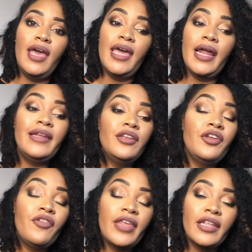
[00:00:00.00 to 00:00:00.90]
And I didn't
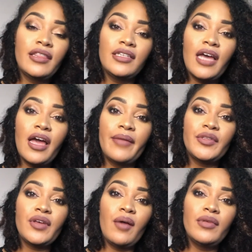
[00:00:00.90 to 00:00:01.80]
know that at the time.
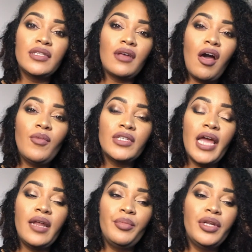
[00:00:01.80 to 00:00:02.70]
So I was almost
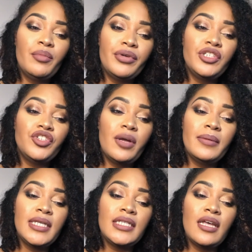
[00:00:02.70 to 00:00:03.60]
kind of putting pressure on
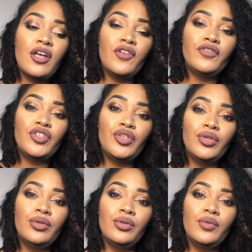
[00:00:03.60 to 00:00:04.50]
myself
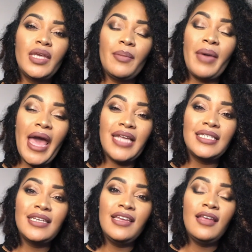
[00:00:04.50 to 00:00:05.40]
to get
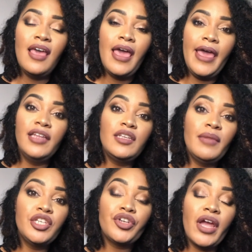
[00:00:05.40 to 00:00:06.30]
past it and to
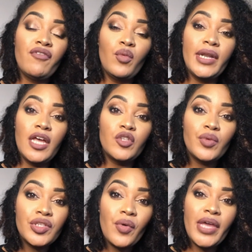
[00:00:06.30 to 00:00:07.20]
make sure everyone else
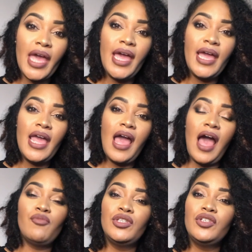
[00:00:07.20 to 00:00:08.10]
was okay.
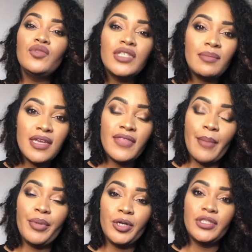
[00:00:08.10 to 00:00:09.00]
I was used to being
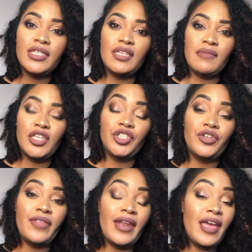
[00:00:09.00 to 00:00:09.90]
that person to make
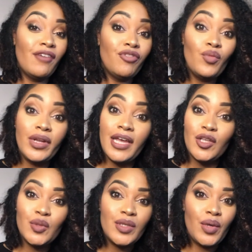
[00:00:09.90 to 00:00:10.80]
sure that everyone
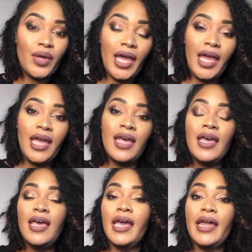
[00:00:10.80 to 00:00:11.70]
else was okay.
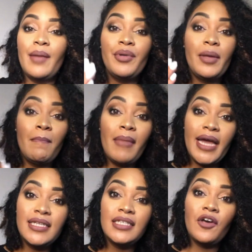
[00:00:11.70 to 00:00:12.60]
And I put
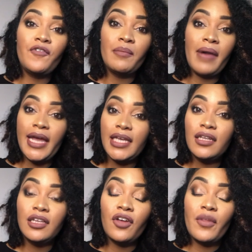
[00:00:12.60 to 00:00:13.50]
myself and my
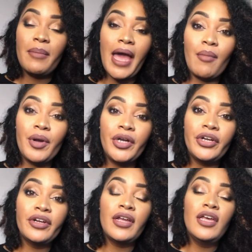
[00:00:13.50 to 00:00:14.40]
healing on the back
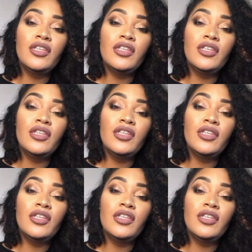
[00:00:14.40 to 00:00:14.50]
burner.